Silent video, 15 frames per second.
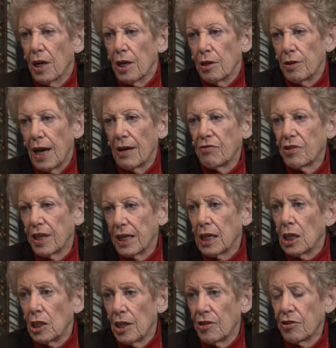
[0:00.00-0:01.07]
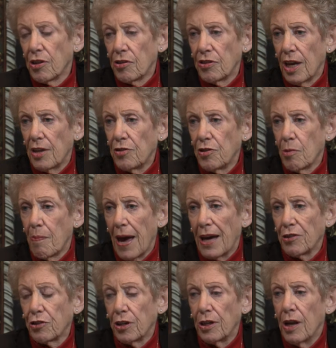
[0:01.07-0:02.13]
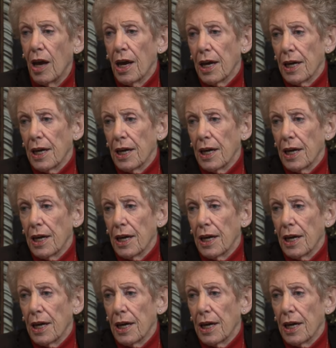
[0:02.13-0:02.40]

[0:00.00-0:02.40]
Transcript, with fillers: Mm-hmm. You have St. Callistus, St. Sebastian.